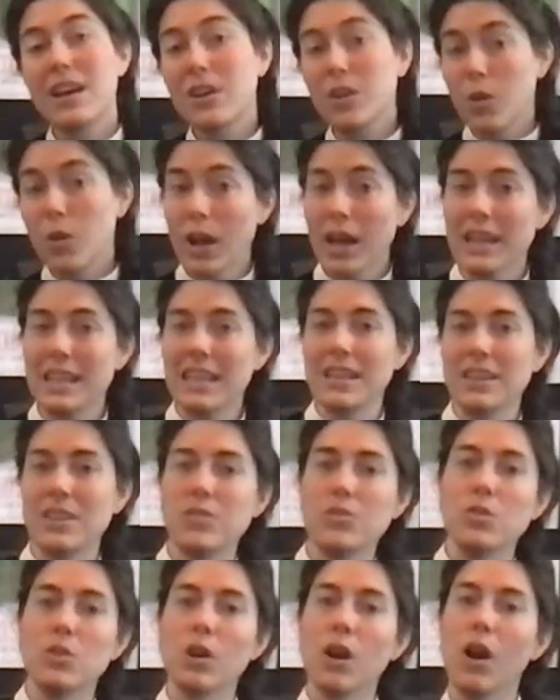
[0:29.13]
Go ahead and get
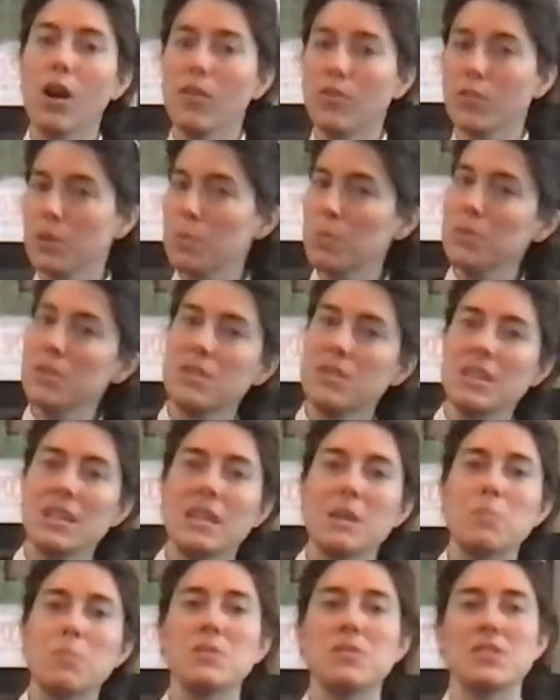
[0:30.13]
into a comfortable
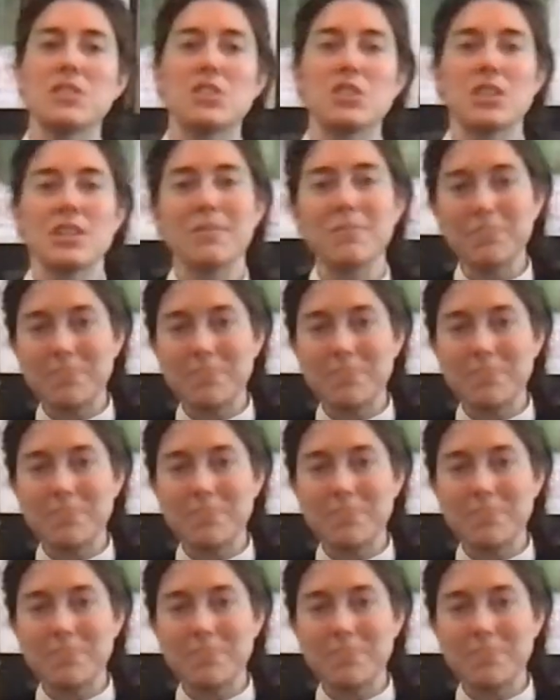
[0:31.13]
seating position,